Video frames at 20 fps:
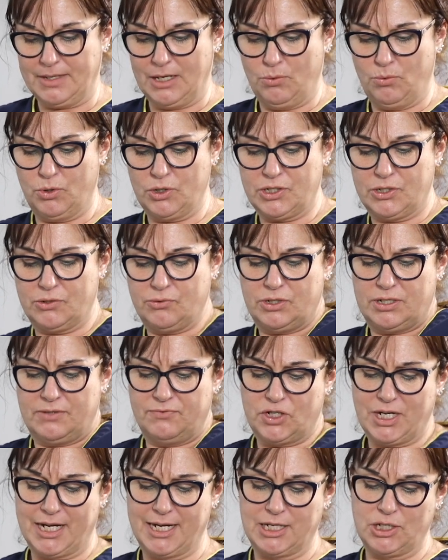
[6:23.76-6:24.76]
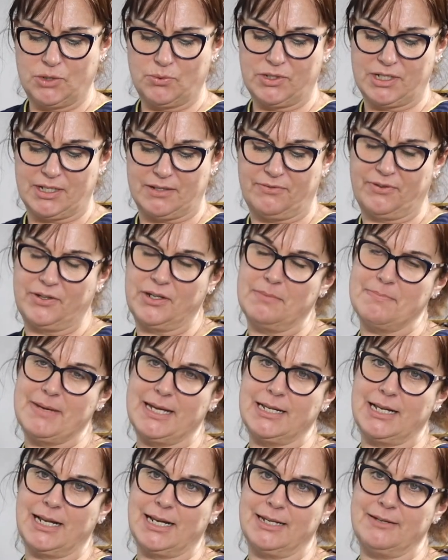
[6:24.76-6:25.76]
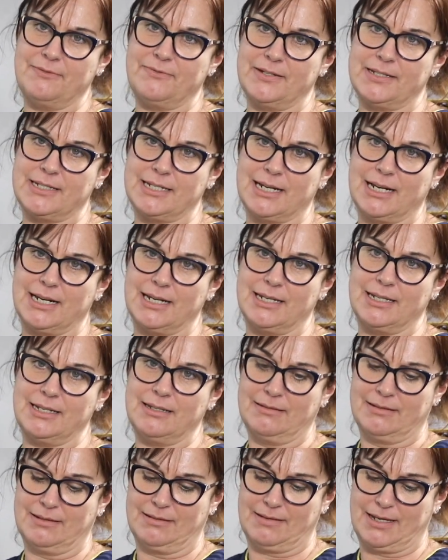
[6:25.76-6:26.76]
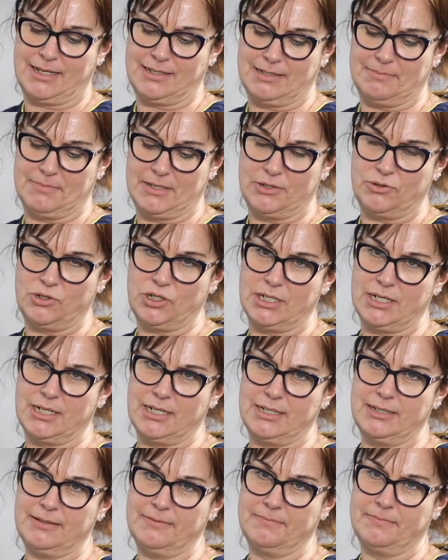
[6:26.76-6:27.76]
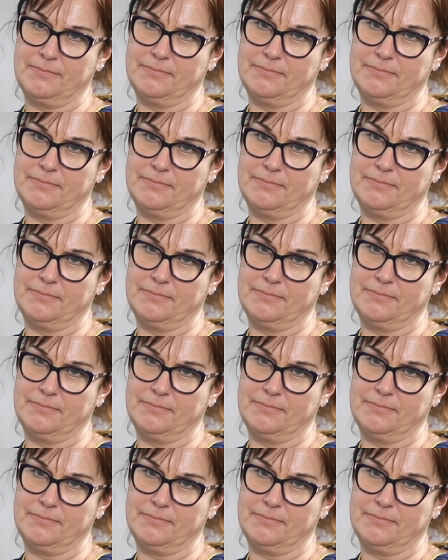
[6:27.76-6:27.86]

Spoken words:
What sort of change was it for you mentally, physically and emotionally?